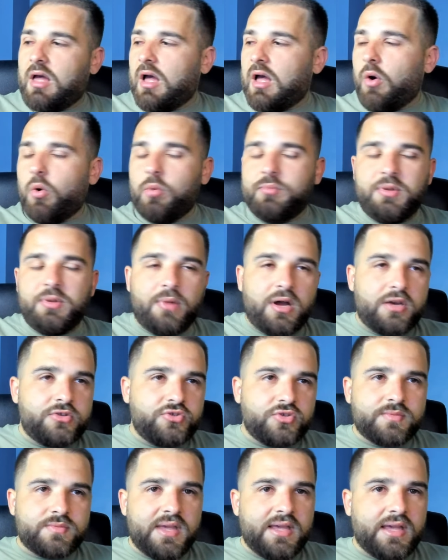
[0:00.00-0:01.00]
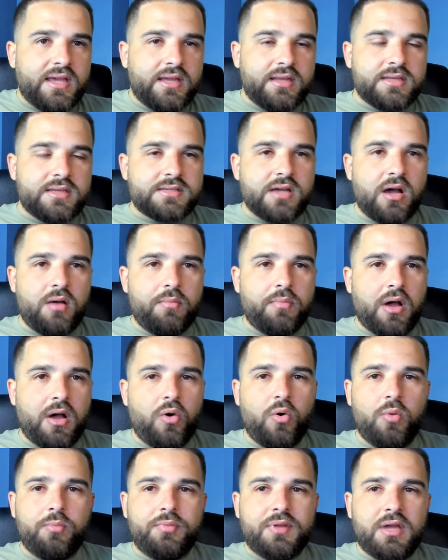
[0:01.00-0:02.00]
I hope DiMarzio's making this up. I
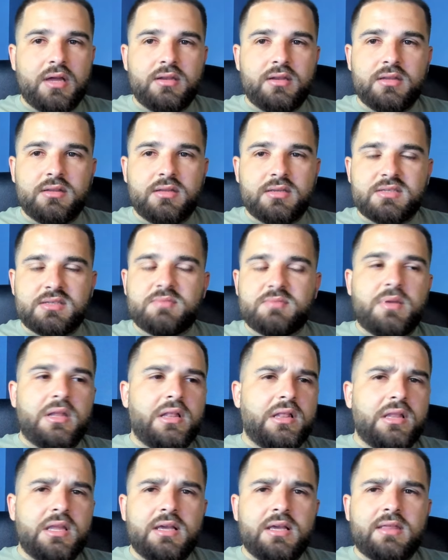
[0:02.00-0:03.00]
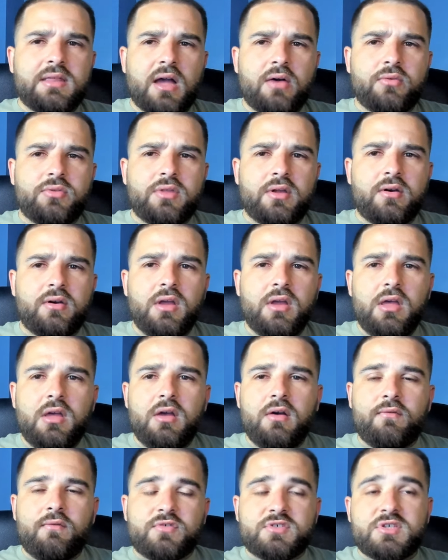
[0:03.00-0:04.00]
hope that this has been leaked out there
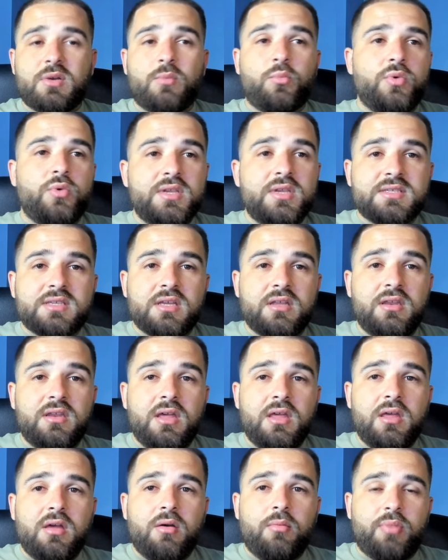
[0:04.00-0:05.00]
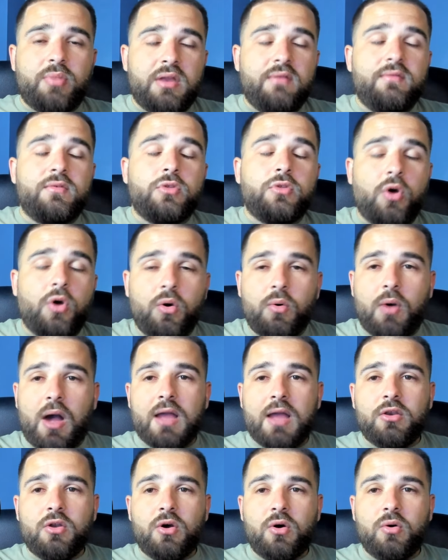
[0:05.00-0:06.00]
for some reason. But even though
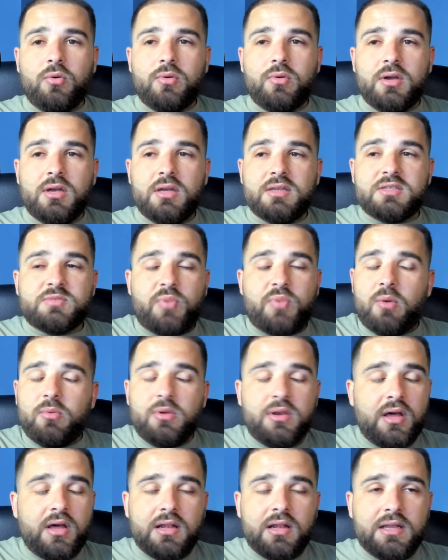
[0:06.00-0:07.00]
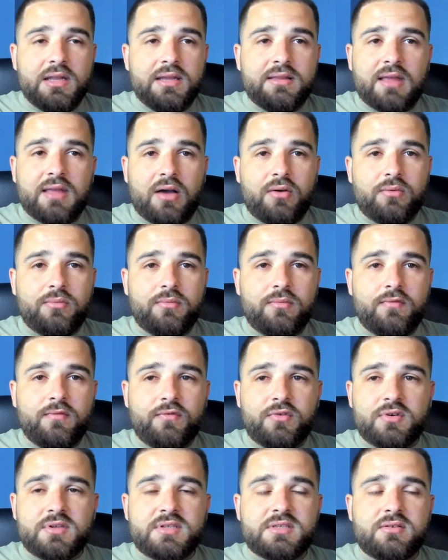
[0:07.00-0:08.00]
I know it's probably not leaked out
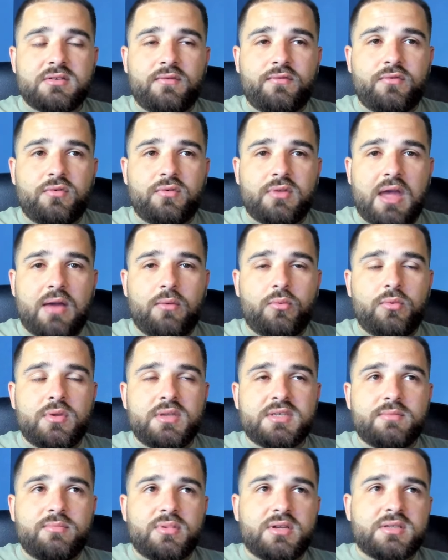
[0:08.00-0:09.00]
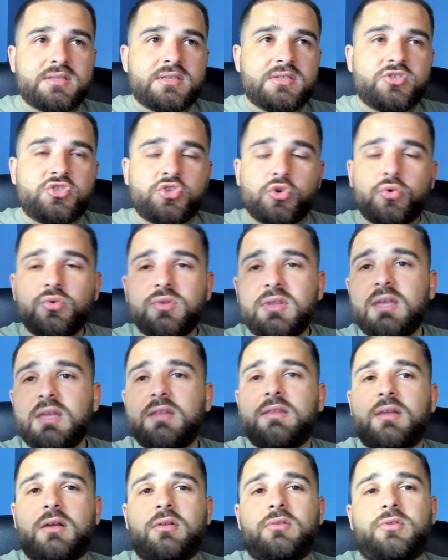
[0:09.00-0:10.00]
for that reason, because it's so
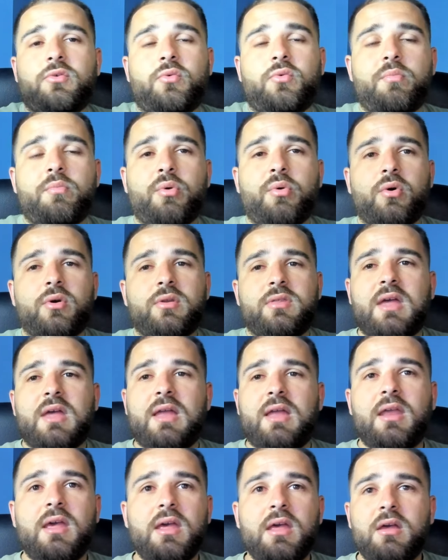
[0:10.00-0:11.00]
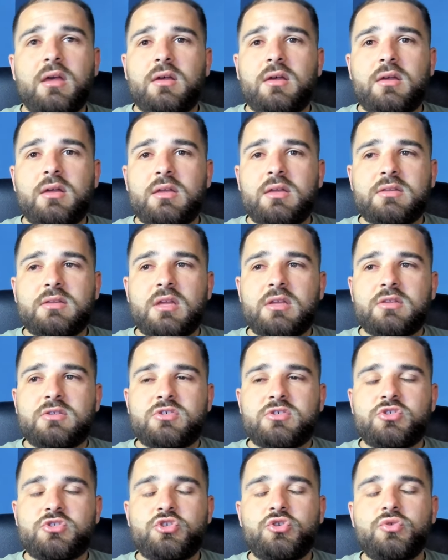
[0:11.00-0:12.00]
detailed, the report, that
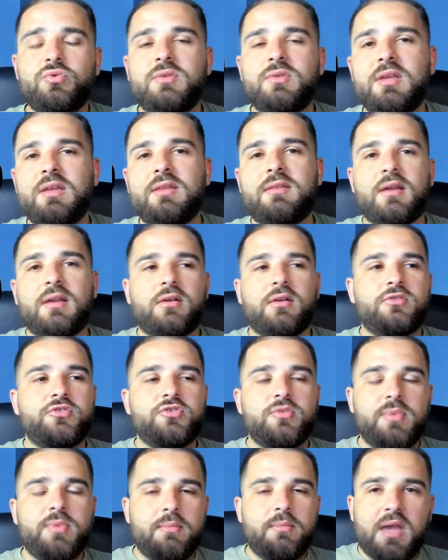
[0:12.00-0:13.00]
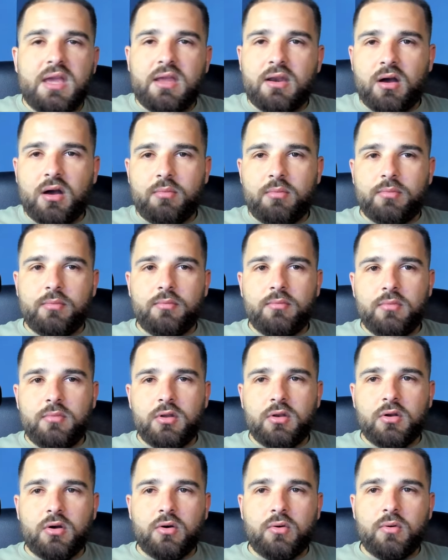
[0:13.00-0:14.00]
it's too detailed to be made up,
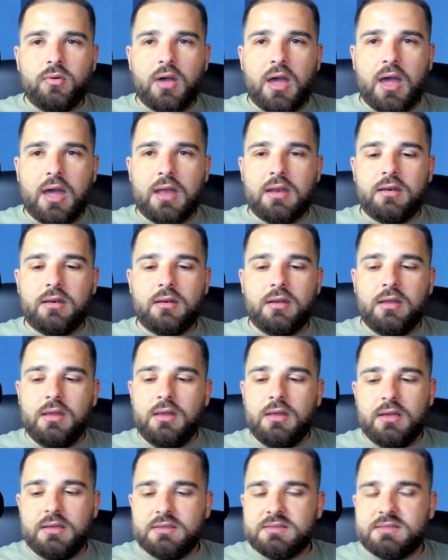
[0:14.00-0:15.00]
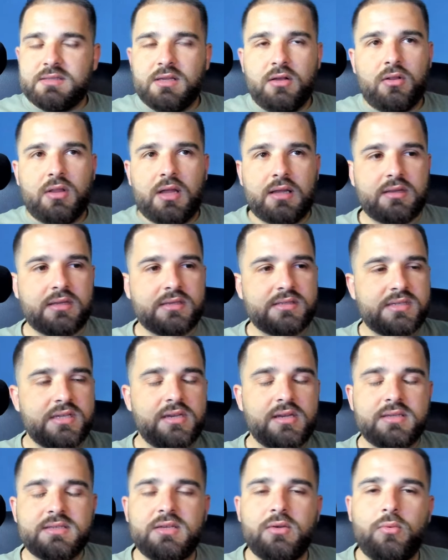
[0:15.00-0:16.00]
you know. And still, like, the
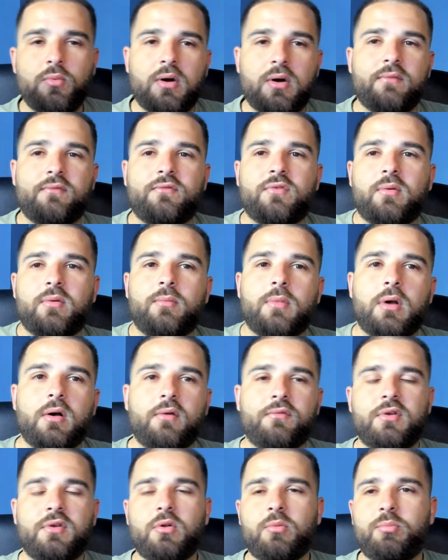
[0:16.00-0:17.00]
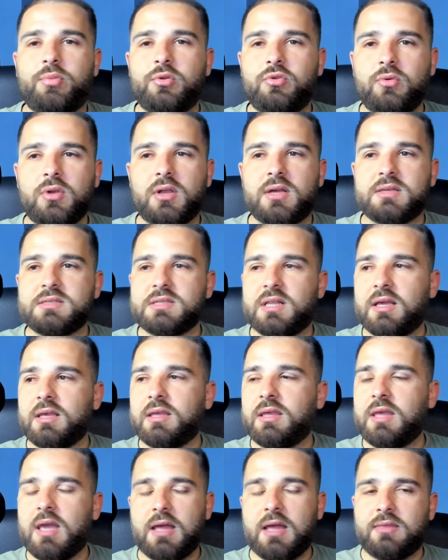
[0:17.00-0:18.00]
Zirkzee one from Alfredo Pedula is
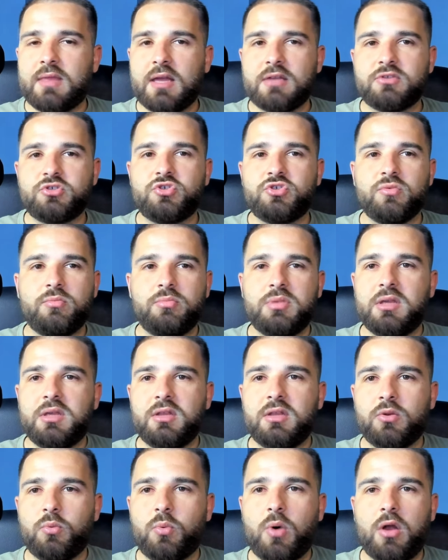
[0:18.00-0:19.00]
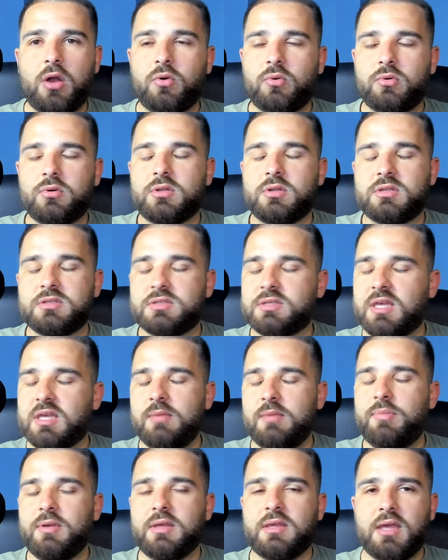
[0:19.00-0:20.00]
like, yeah, that should be the one, or
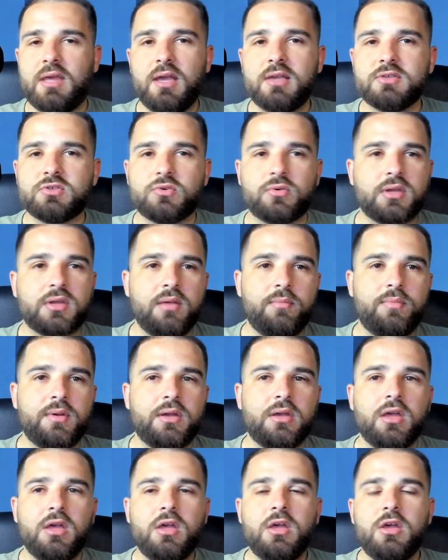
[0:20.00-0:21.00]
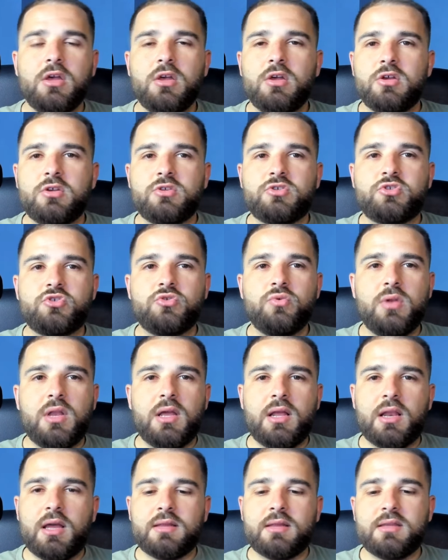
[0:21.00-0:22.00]
keeping Chiesa or keeping
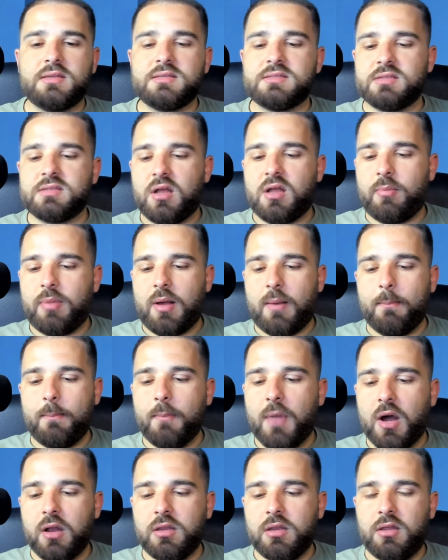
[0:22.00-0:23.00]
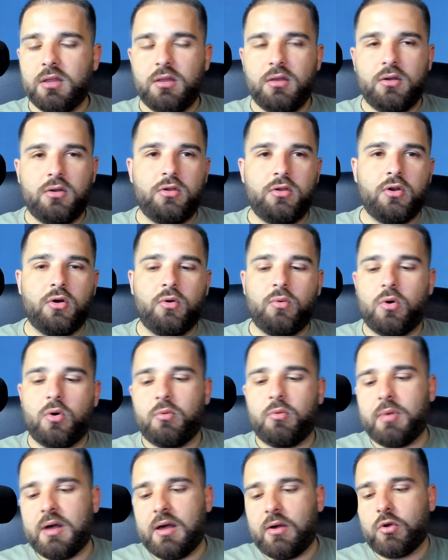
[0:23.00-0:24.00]
Sule. Like, this is not about money, you know, or
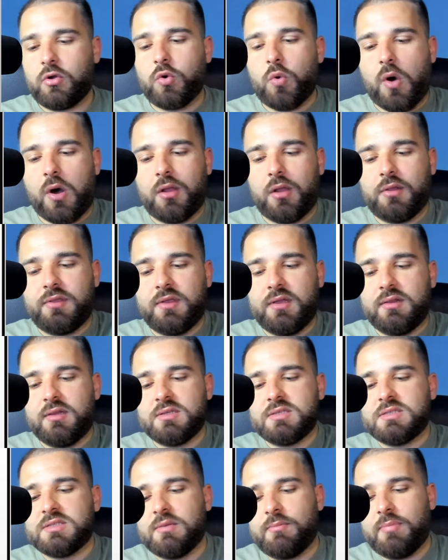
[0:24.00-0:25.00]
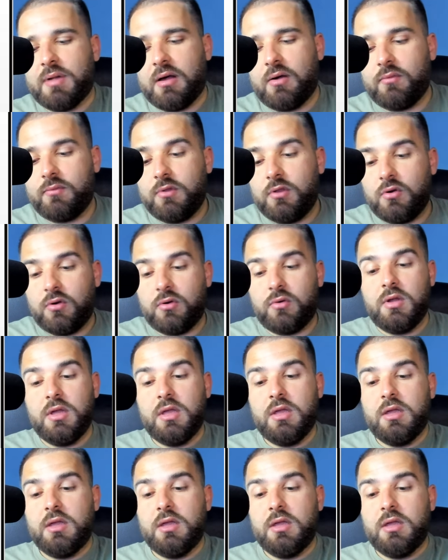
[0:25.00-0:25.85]
about quality. This is about, you know,